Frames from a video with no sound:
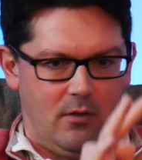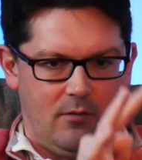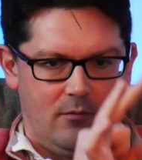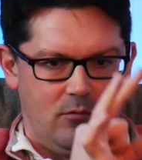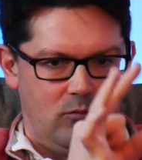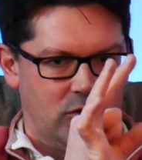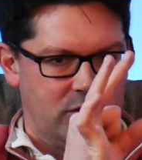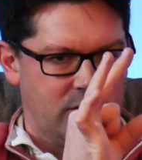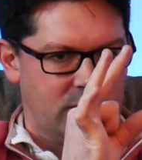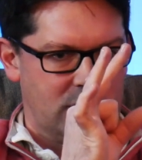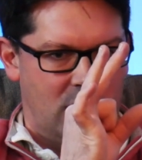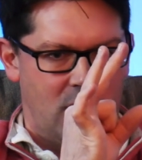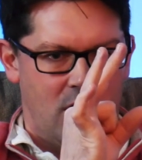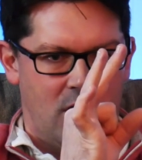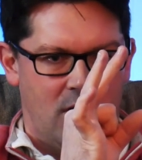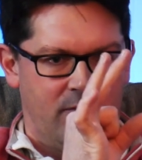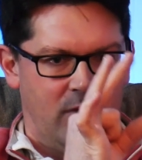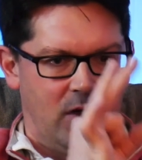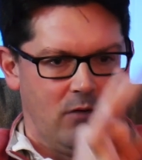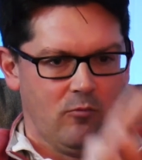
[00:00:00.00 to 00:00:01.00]
which was
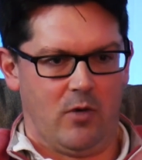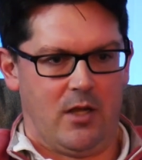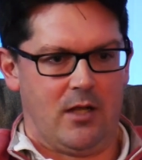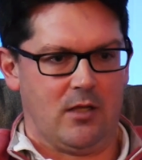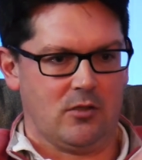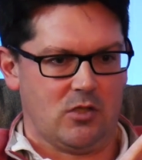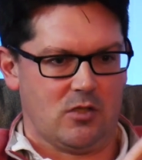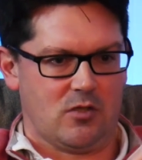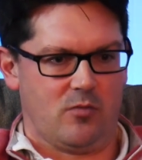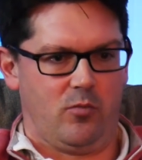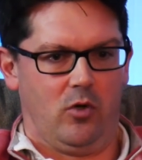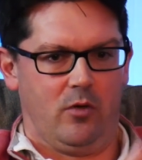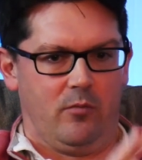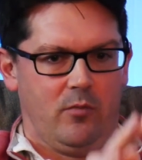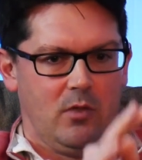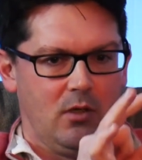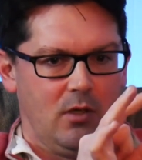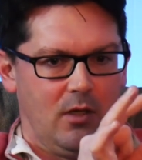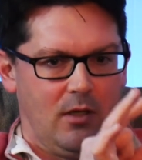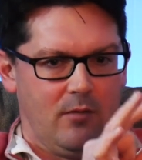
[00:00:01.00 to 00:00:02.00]
all of my rage,
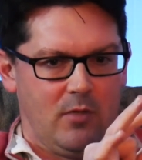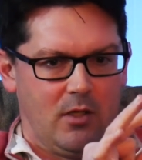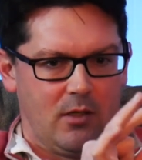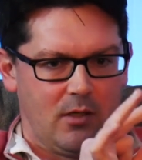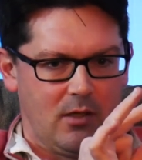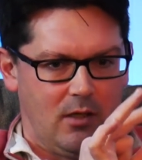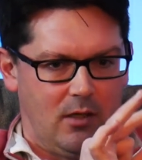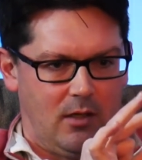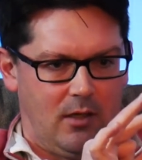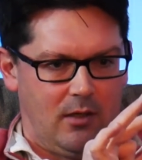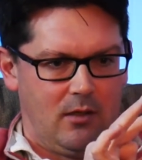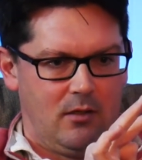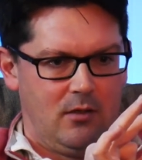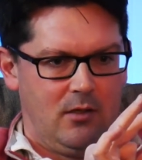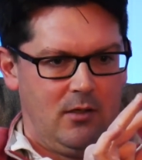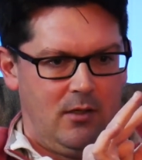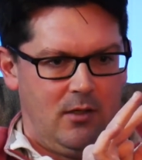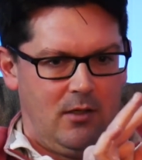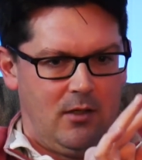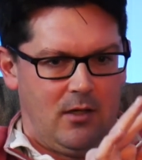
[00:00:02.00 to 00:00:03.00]
disappointment. And I'm like,
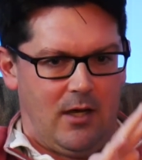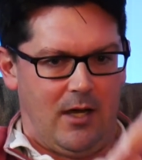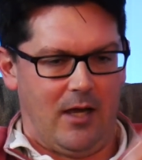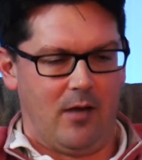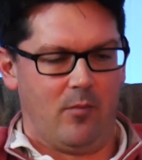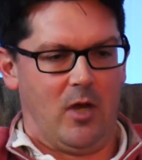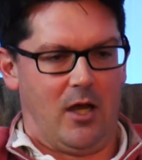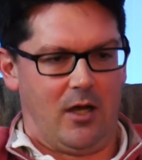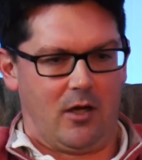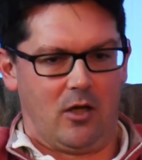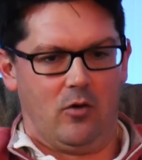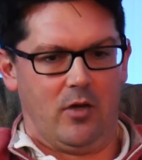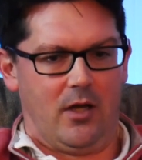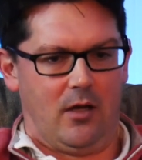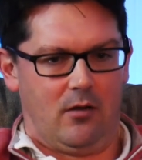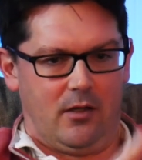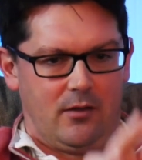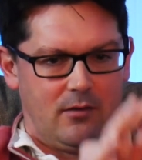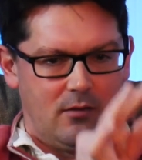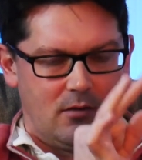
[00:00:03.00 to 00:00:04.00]
I'm not going
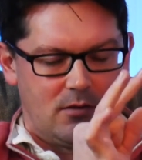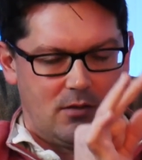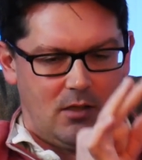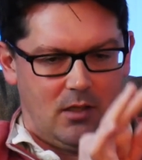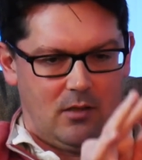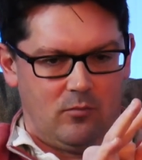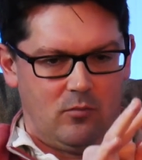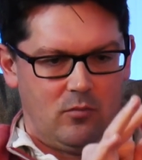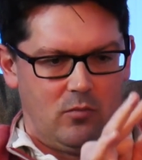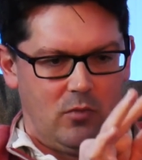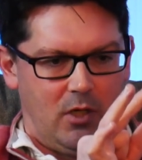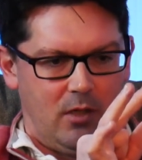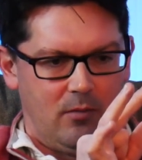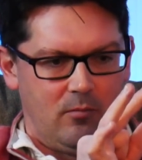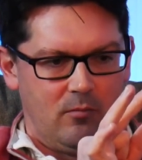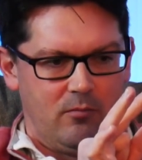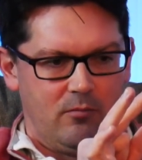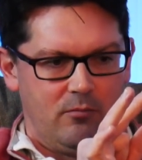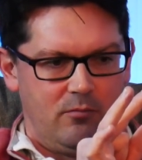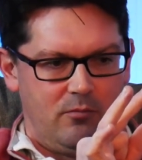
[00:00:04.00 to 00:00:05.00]
out like this. I'm
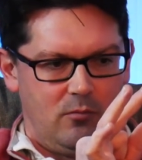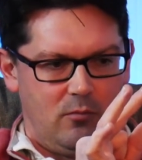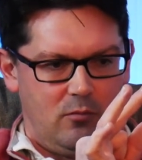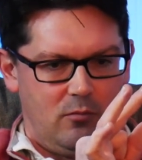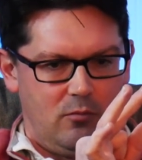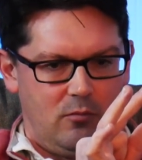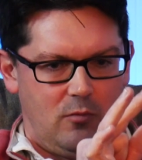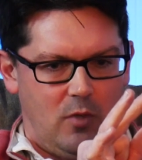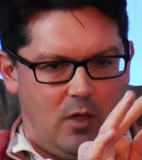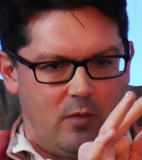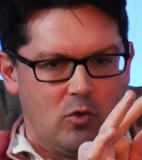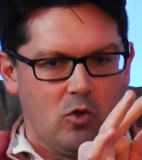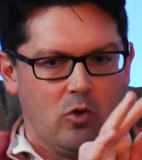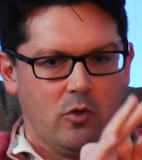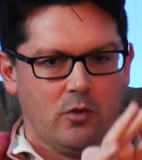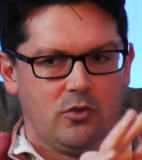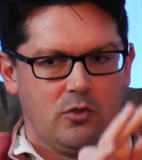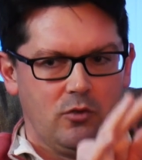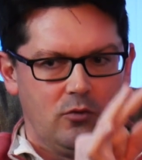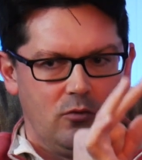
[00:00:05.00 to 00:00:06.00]

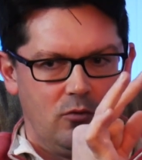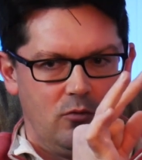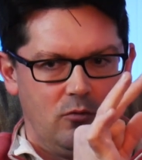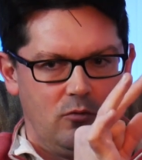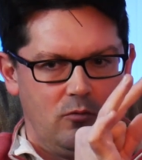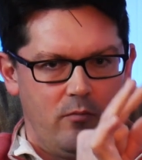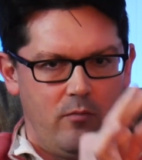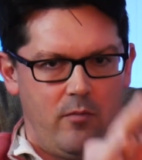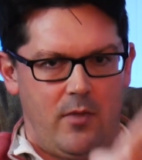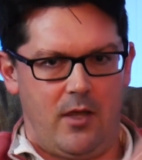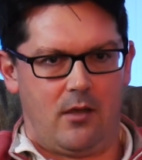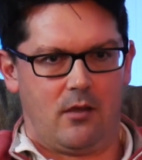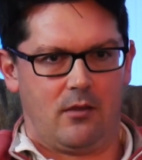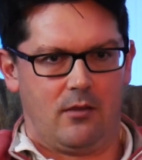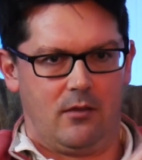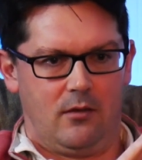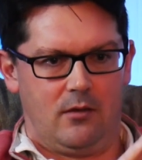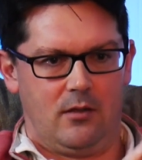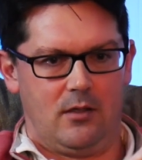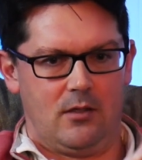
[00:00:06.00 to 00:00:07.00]
going to make
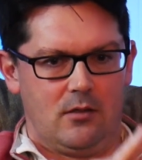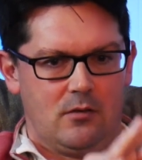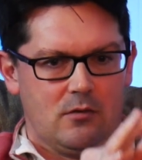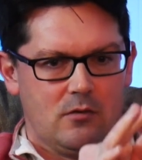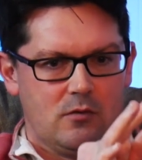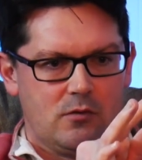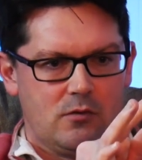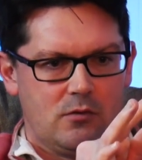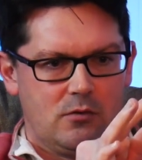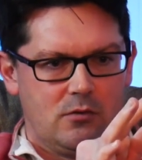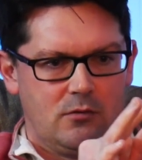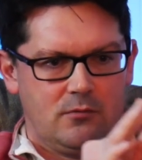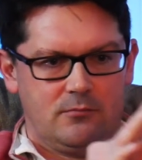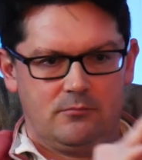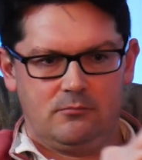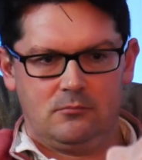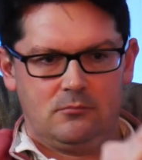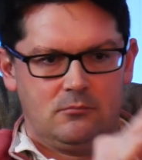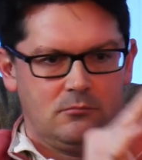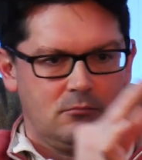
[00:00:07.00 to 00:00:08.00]
these
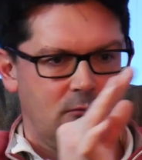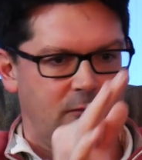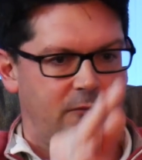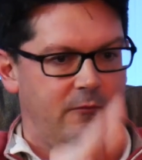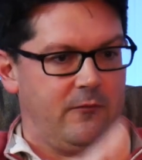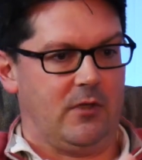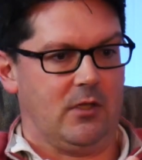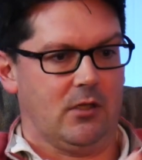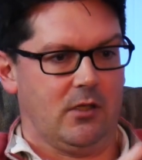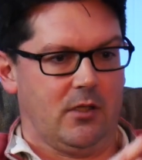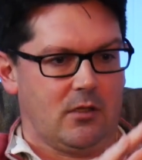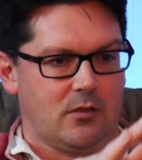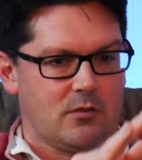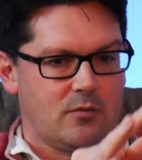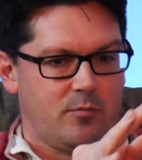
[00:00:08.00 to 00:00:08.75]
feelings